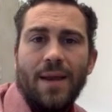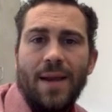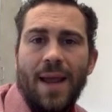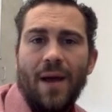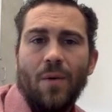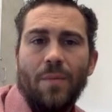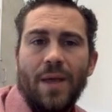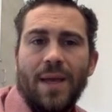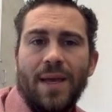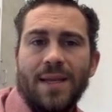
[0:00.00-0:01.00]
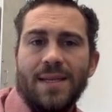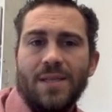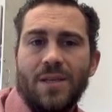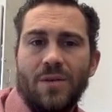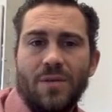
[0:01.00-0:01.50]
Now, it
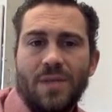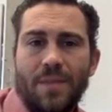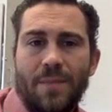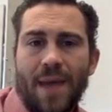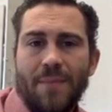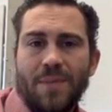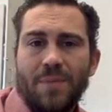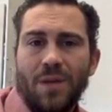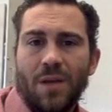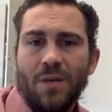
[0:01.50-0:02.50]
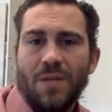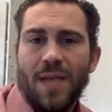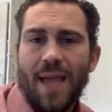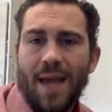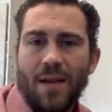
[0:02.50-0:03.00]
says use the maps below
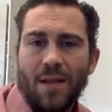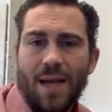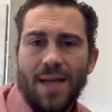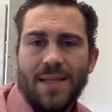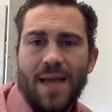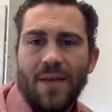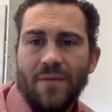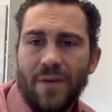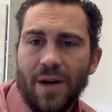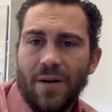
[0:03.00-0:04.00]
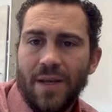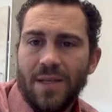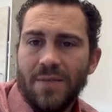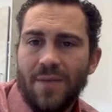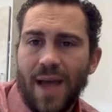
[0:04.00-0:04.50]
to analyze how the
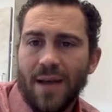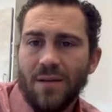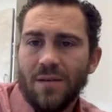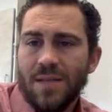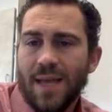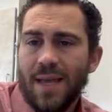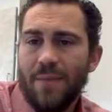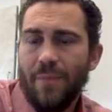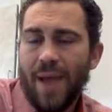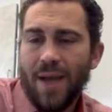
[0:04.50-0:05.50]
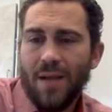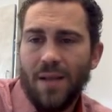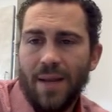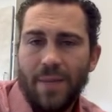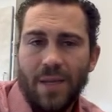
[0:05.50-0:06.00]
various factors that impact
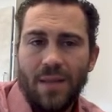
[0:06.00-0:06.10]
climate,